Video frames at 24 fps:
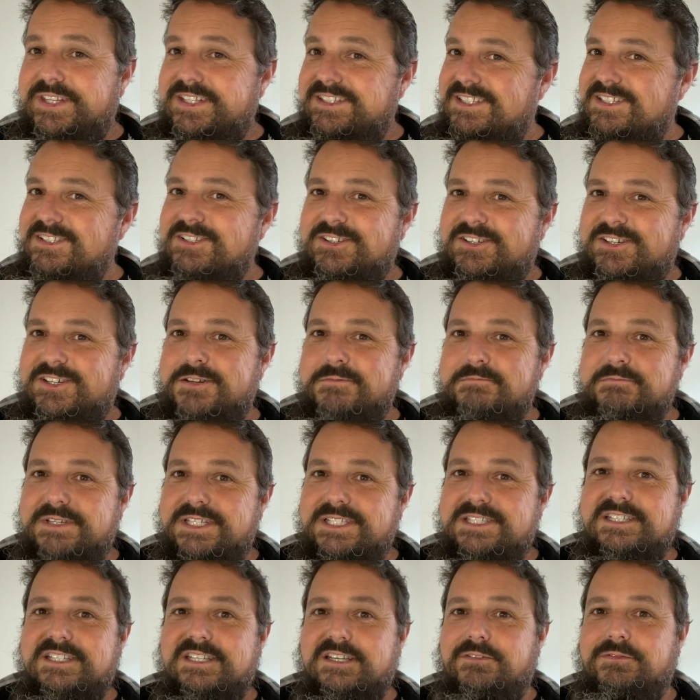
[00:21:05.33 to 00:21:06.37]
think that you're gonna
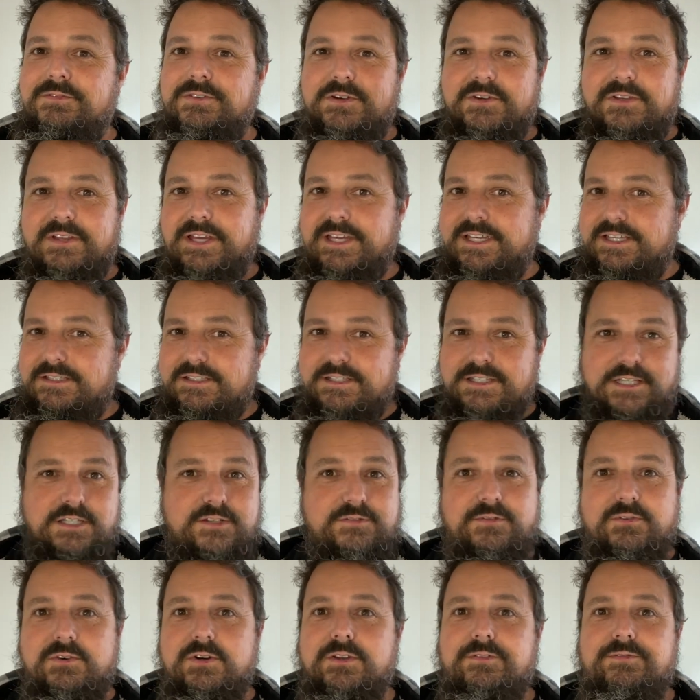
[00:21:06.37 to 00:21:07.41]
miss it if you're like
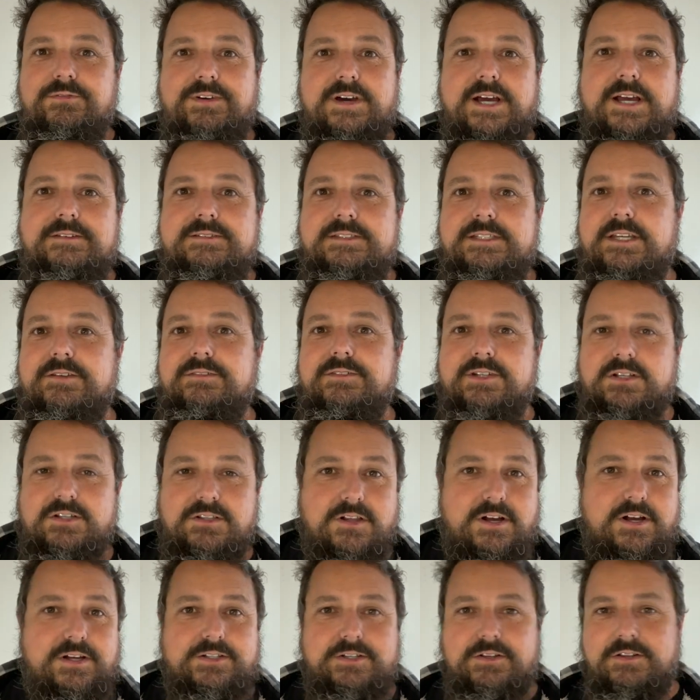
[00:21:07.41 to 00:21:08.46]
6.45, 7
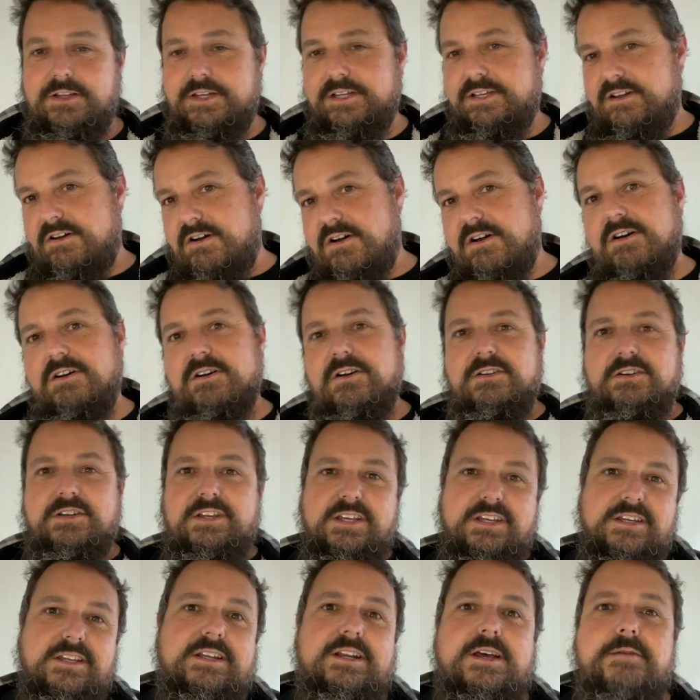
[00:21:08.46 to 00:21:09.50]
o'clock, you're like, oh,
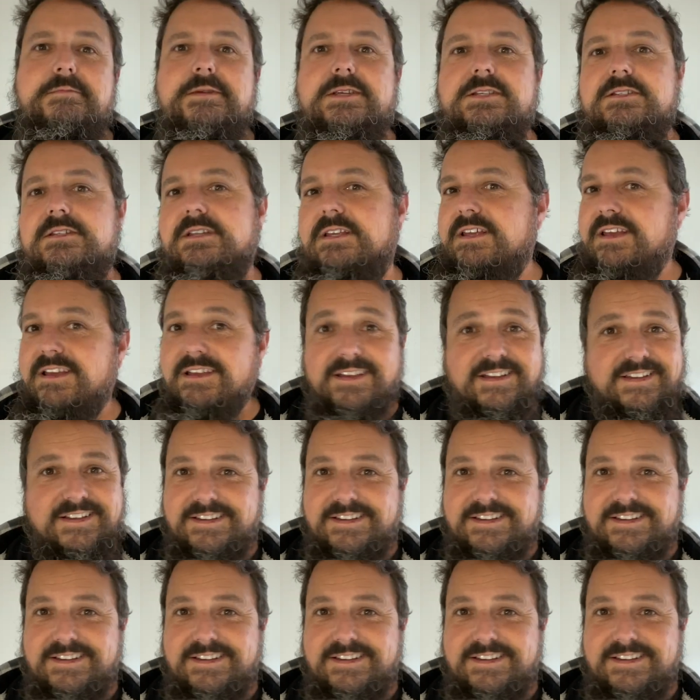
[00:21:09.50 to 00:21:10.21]
dang it, I missed it.